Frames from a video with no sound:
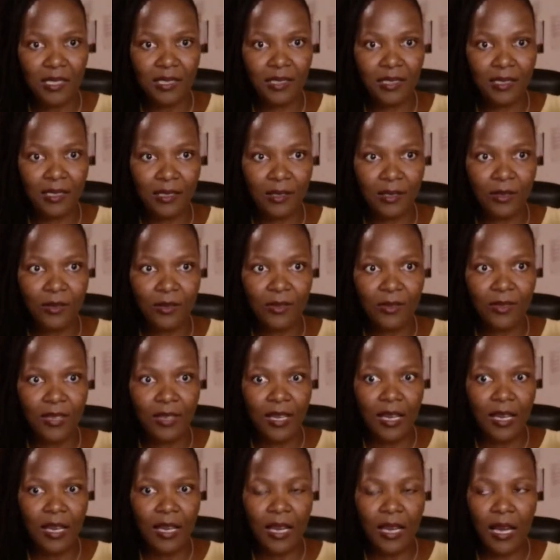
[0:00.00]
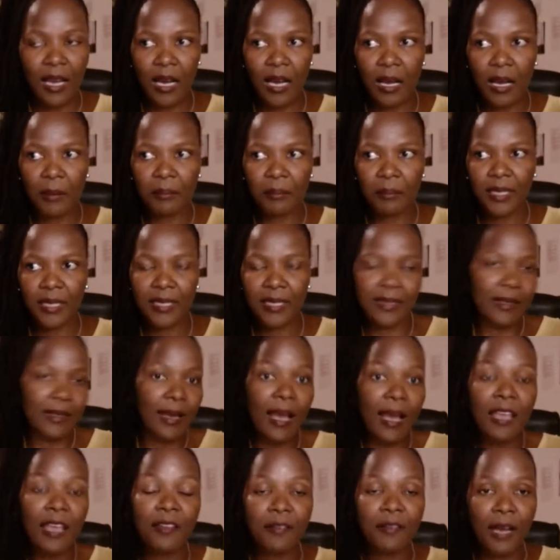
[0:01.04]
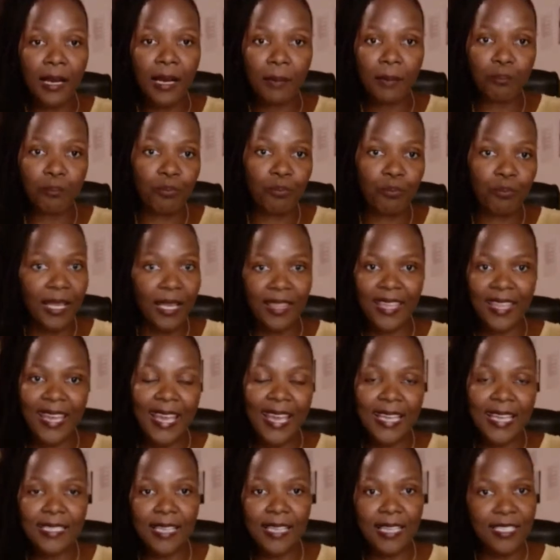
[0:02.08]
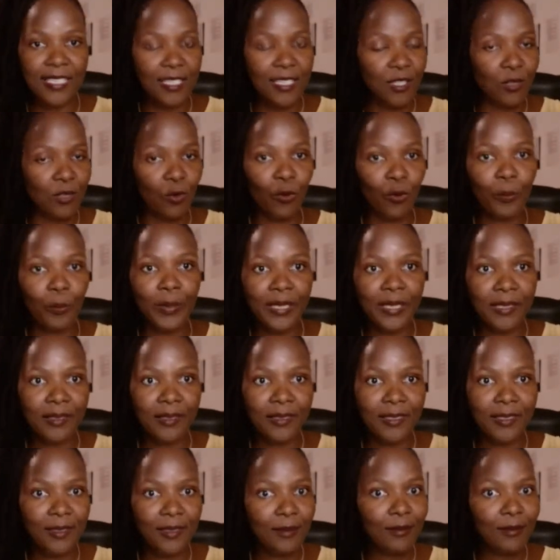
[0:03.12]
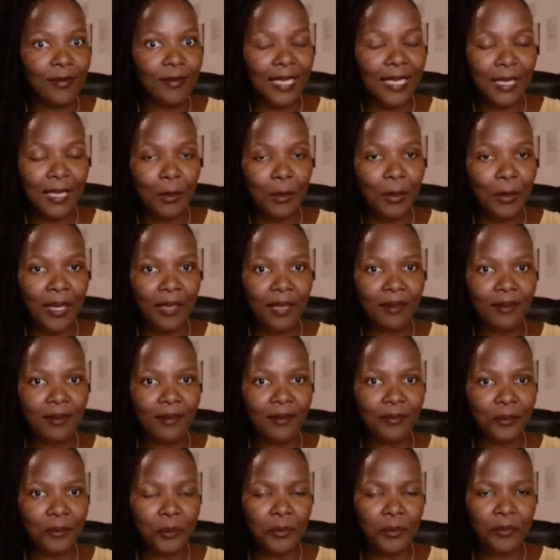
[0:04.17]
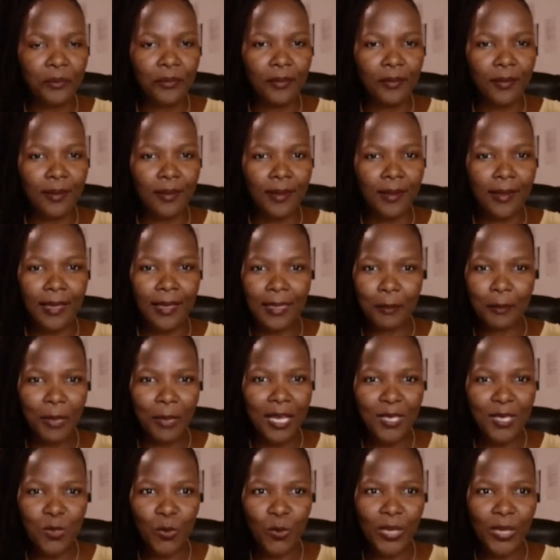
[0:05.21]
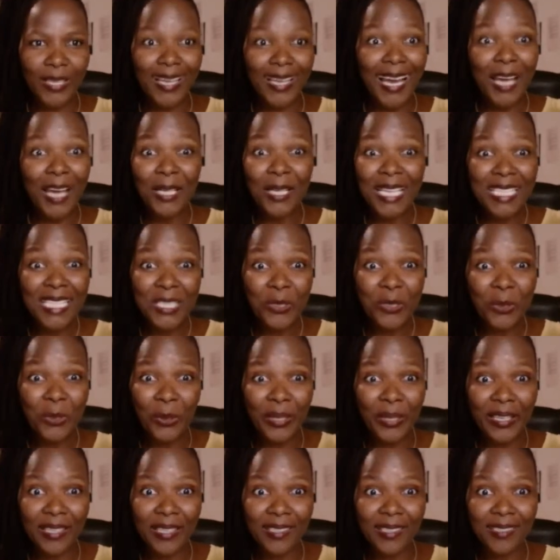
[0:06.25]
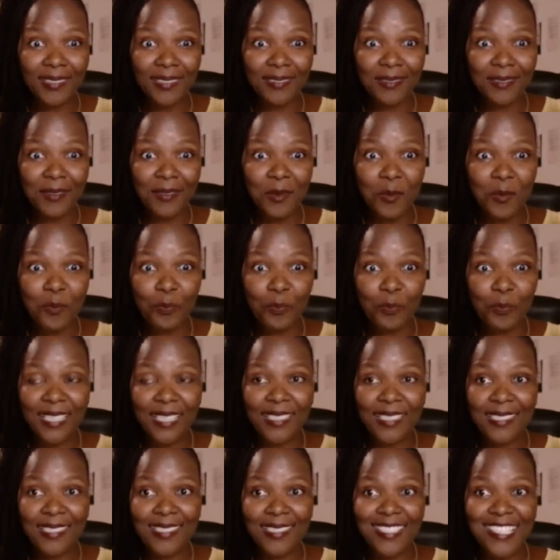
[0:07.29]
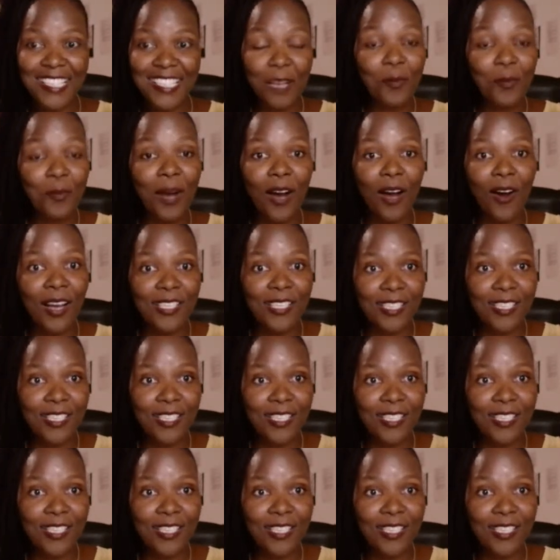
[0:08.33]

you know? And at the end, I just opened the email and password. I didn't know it, but somehow